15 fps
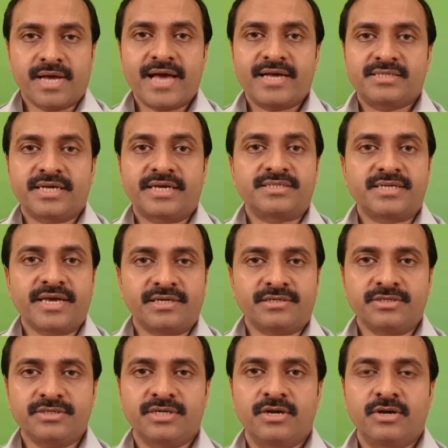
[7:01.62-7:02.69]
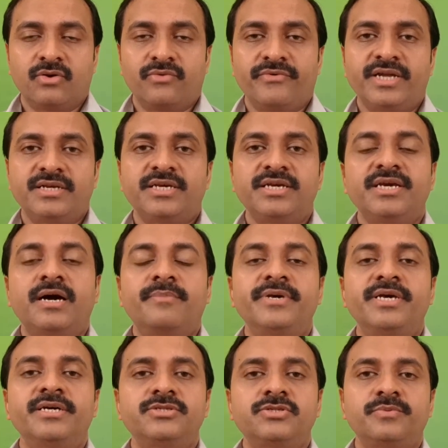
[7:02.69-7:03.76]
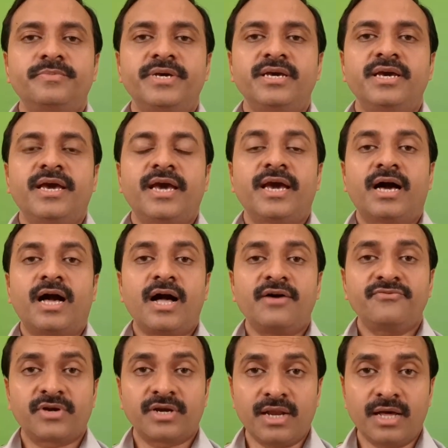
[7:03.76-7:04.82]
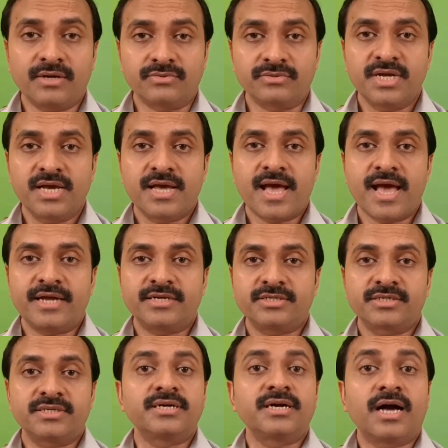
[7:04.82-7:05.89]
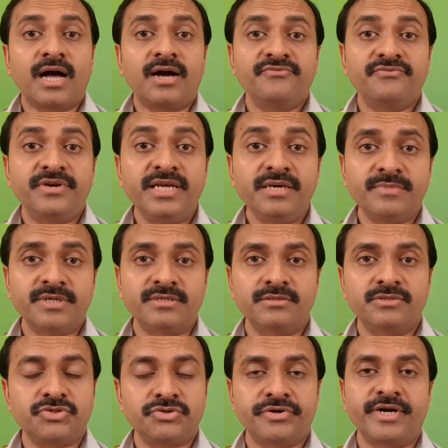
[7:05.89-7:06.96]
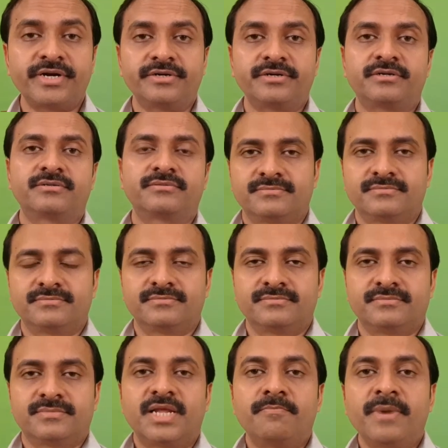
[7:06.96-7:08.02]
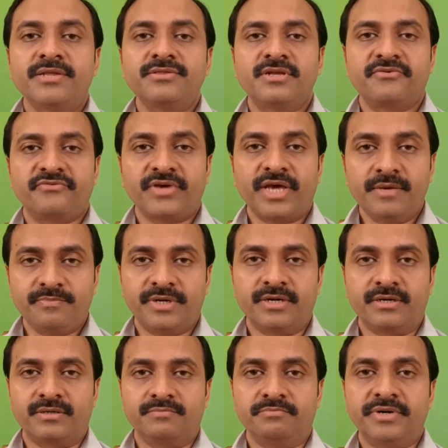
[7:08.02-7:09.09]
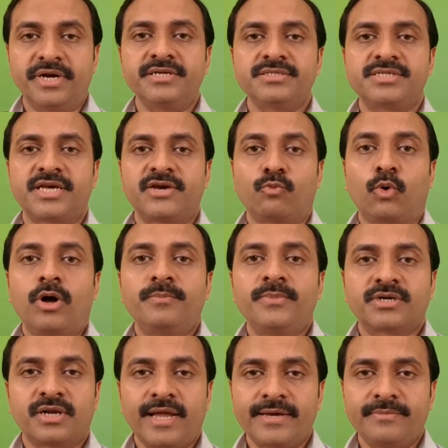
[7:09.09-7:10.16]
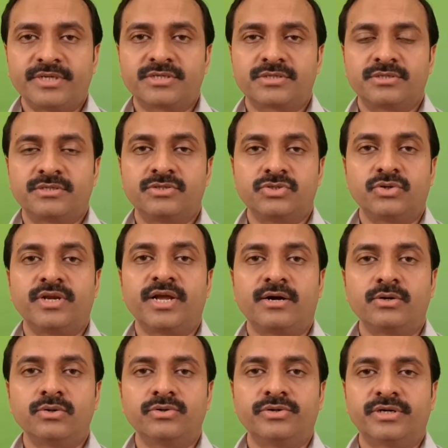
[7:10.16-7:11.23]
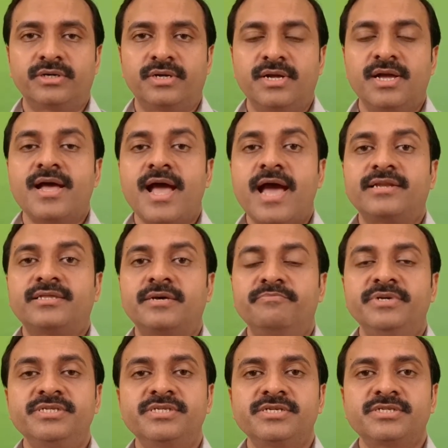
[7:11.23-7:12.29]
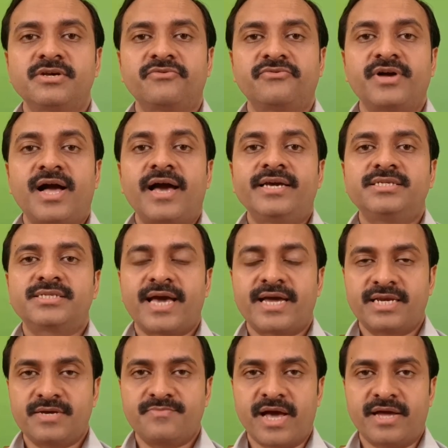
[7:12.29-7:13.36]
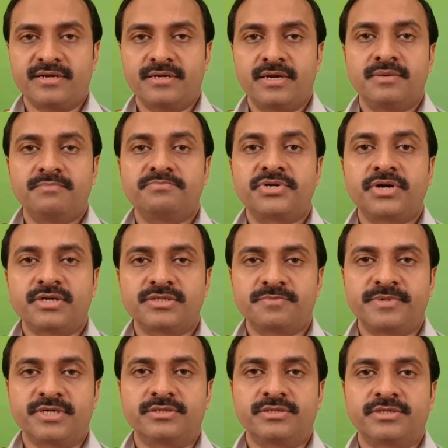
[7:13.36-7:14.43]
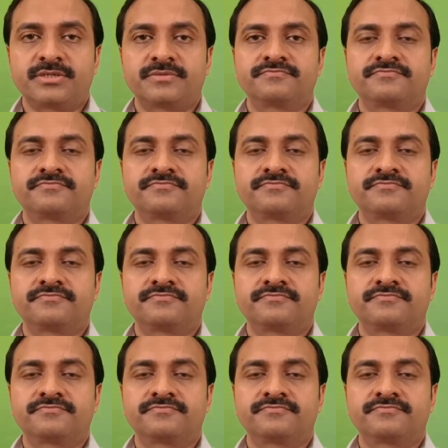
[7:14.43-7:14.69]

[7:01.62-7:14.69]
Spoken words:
as a saint when he appears to be a half clown and half demon to her. The month of April brings a warmer climate to Lahore, and the business of Ice Candy Man prospers.